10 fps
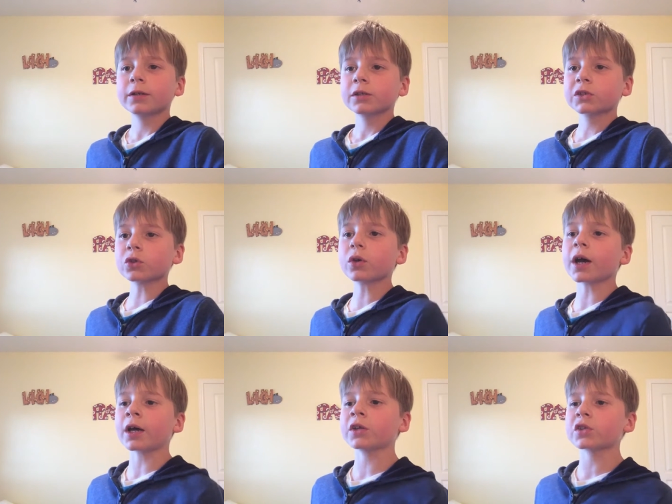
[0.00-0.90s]
So
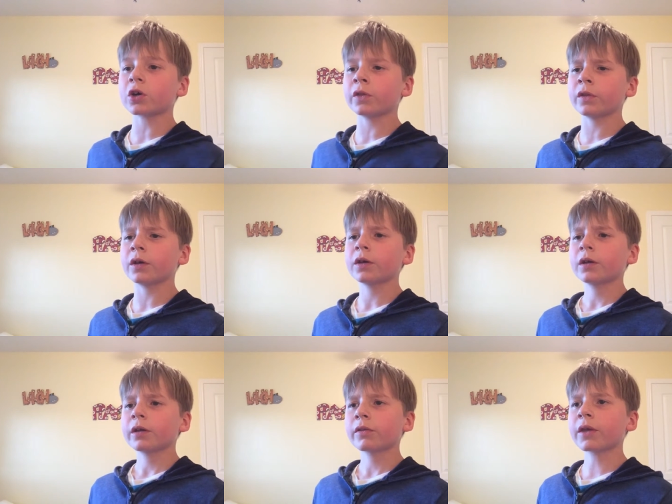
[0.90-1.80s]
guys, on
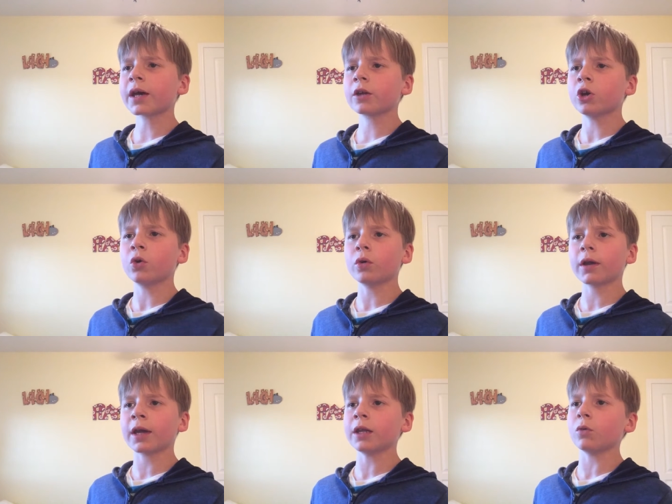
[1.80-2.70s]
that note,
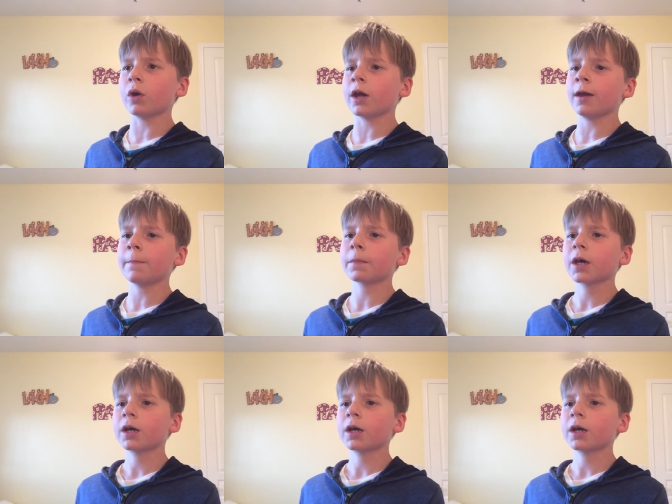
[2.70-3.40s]
anyway,